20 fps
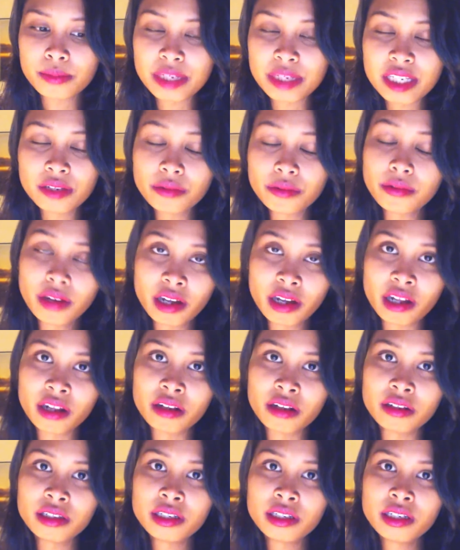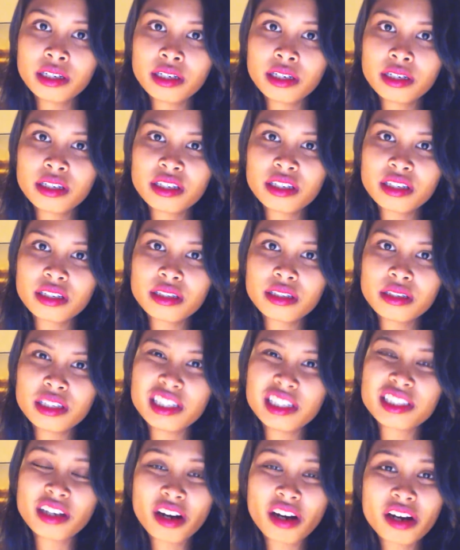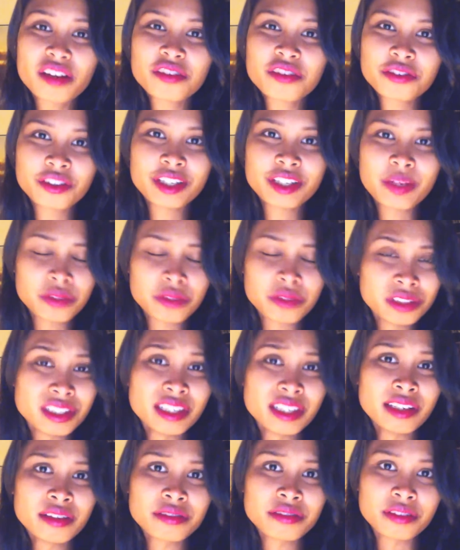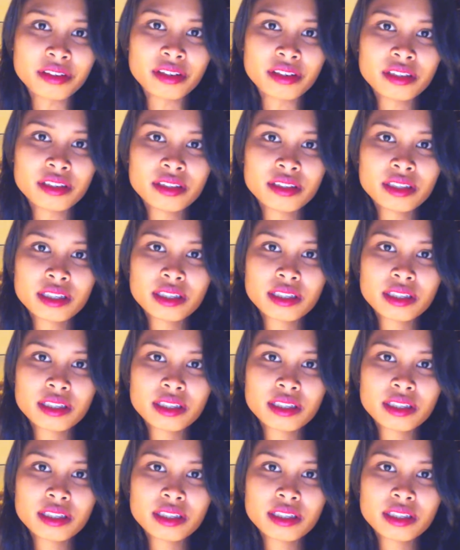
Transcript: mean well, it's hard for them to deliver.